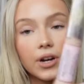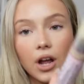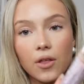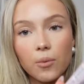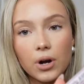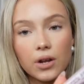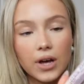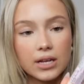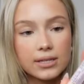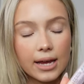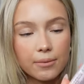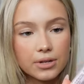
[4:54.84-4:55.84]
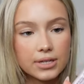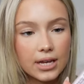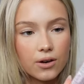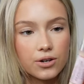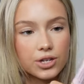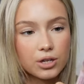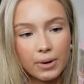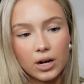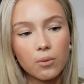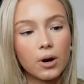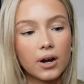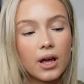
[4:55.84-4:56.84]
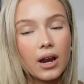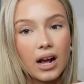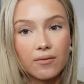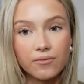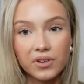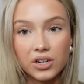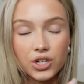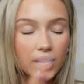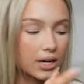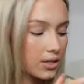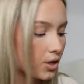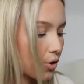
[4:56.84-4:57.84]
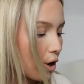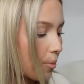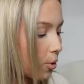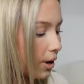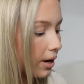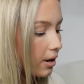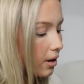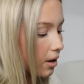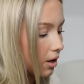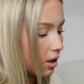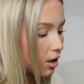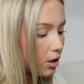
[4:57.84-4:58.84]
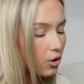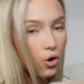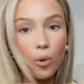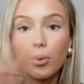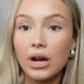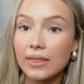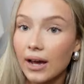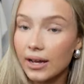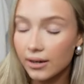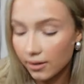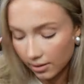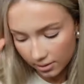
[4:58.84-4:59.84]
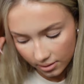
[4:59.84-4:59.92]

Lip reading: another one of that same concealer, which is a bigger one, and I haven't finished it yet, so no point not putting that in.